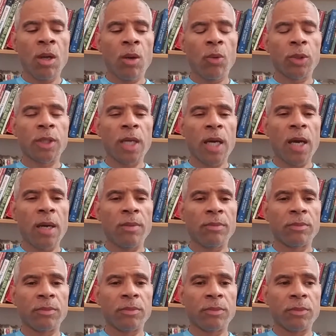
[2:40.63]
Well, time,
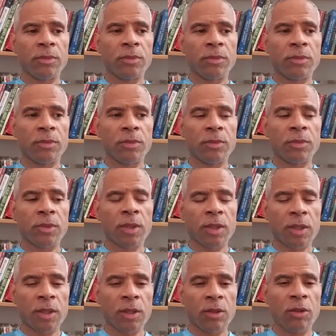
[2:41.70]
as
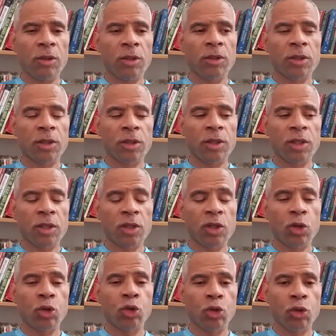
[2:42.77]
I said earlier, it's a
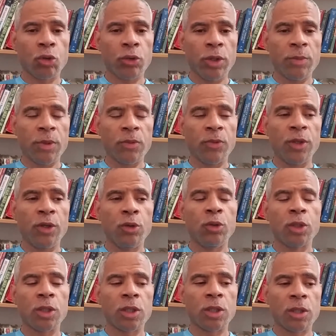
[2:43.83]
social agreement. We use
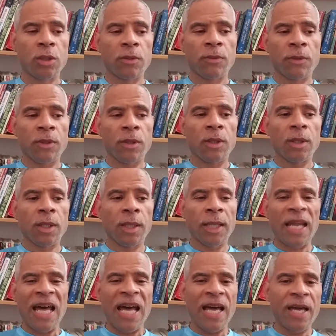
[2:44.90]
it to
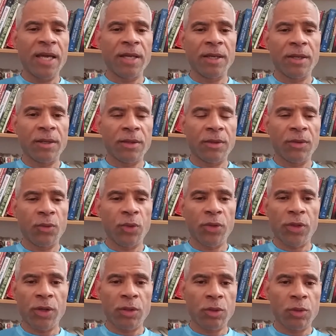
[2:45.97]
align
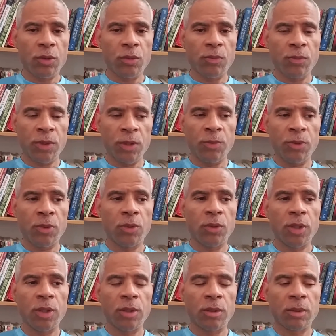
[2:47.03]
with other people,
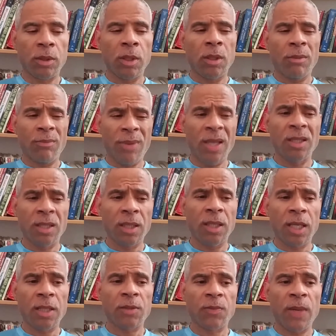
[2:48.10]
and basically
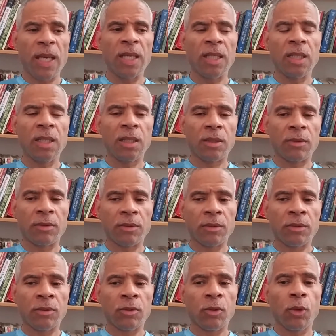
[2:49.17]
that's mainly it.
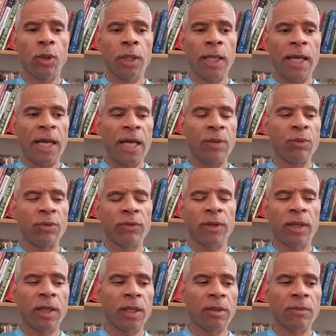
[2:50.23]
Or align with
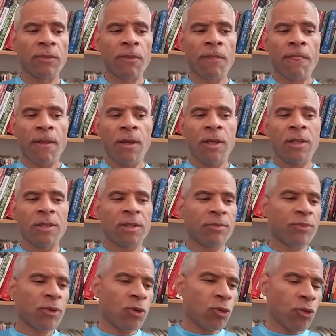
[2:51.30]
like some
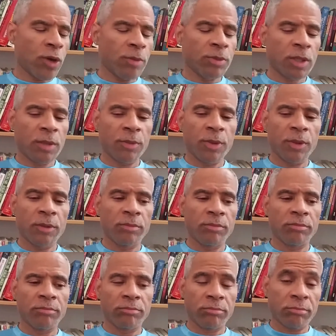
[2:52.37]
programs coming on
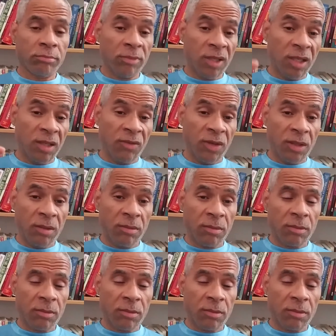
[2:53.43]
TV.